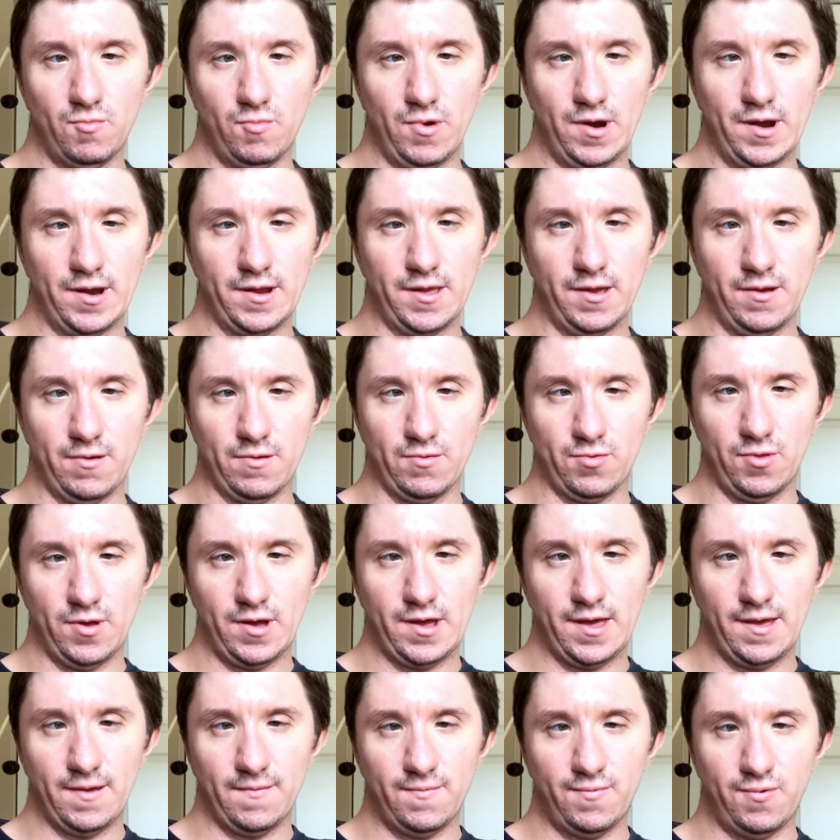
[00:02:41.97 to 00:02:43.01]
when you're
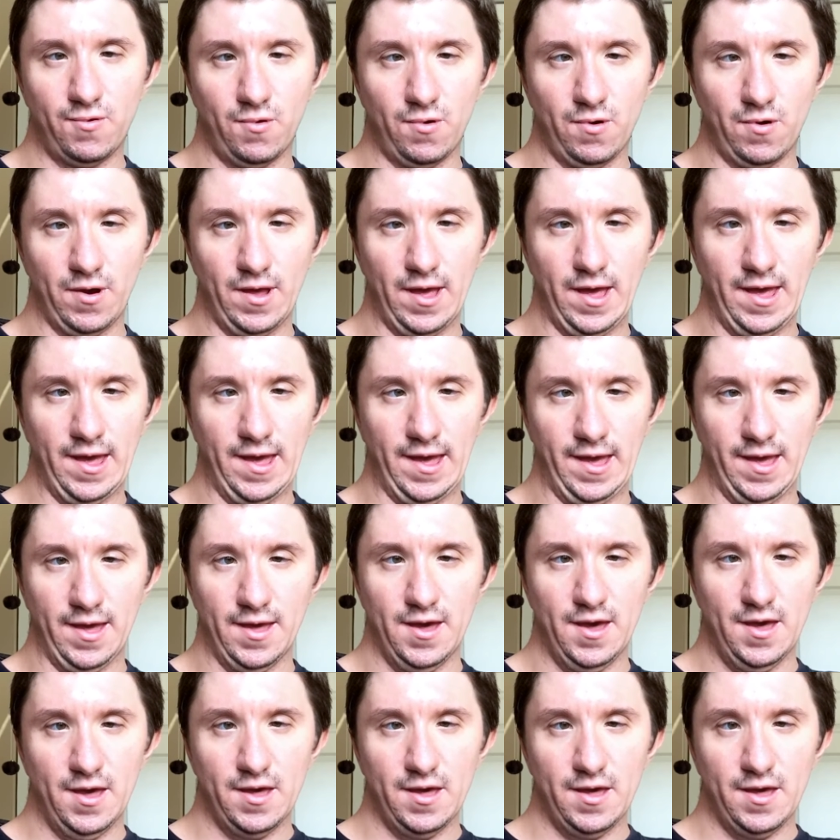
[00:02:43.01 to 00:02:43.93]
looking for a